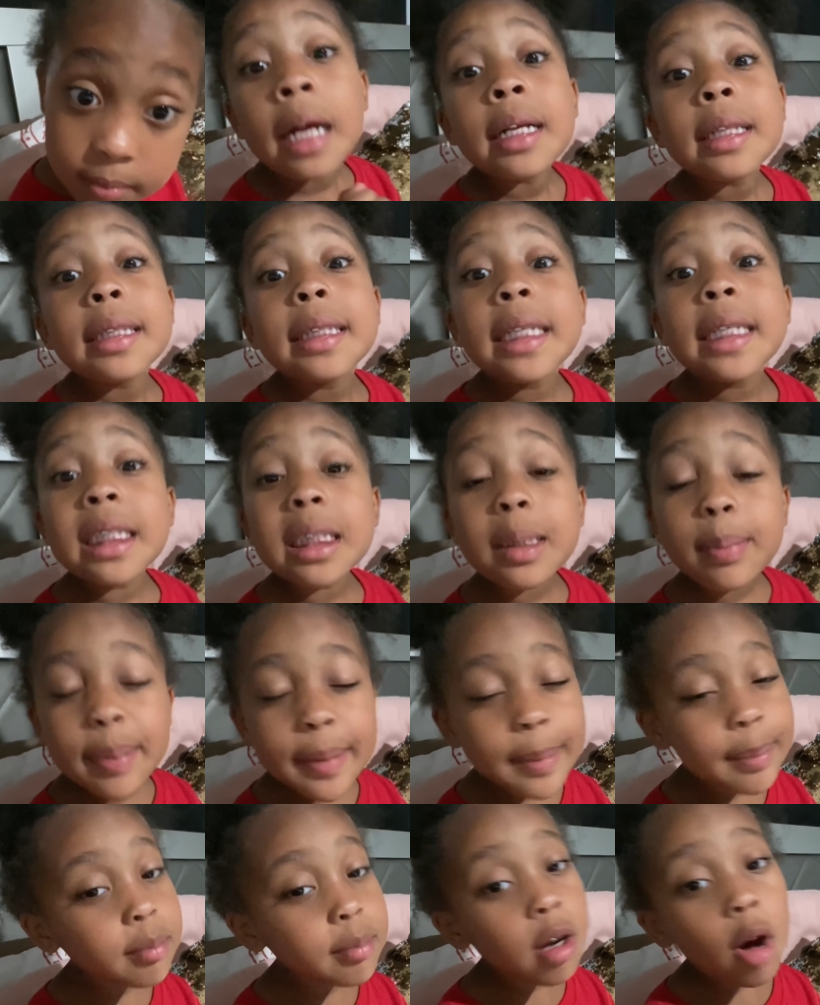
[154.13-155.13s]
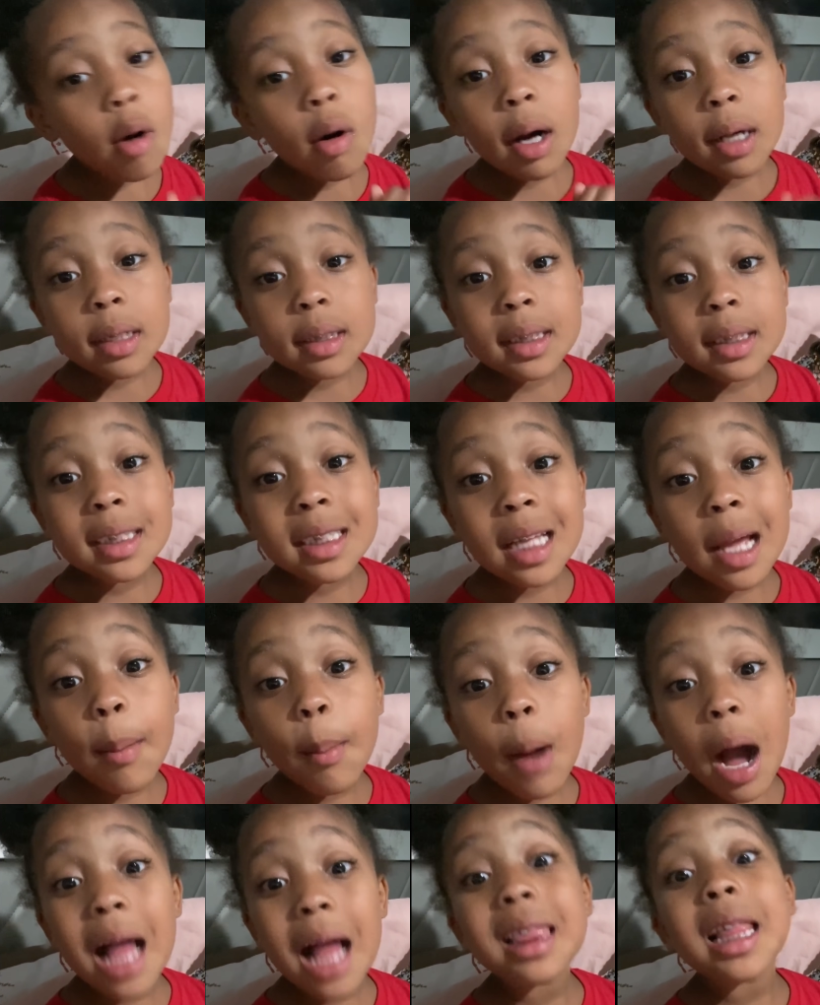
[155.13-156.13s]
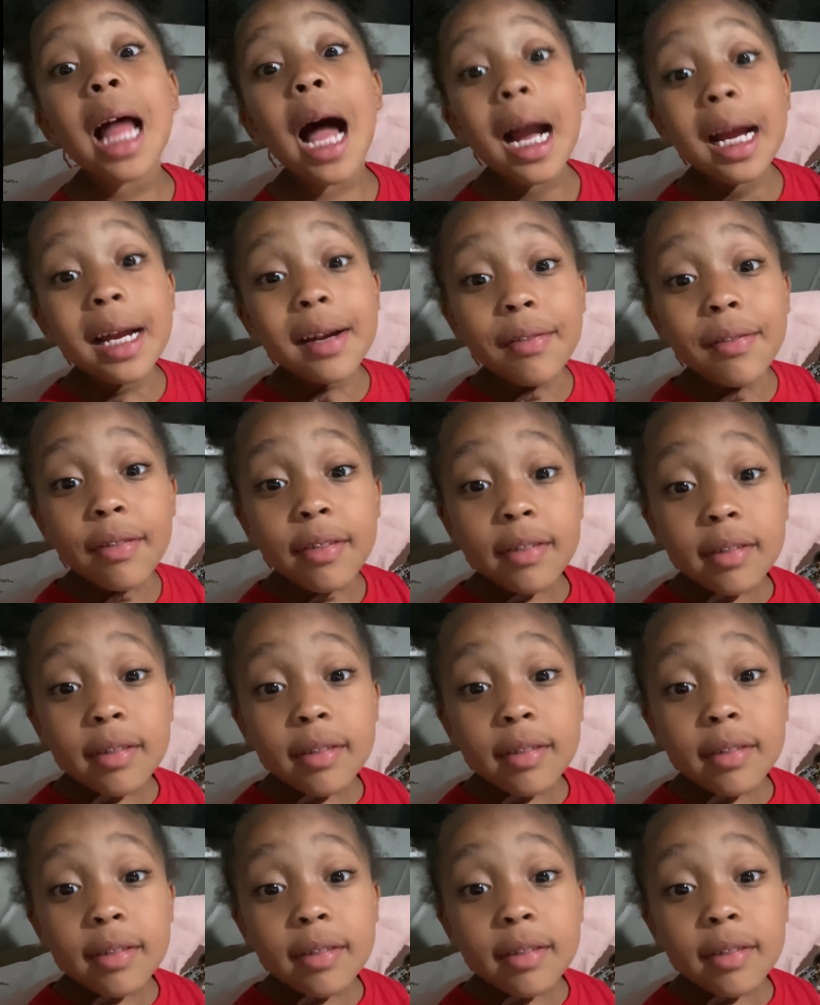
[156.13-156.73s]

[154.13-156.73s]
These people don't understand my life.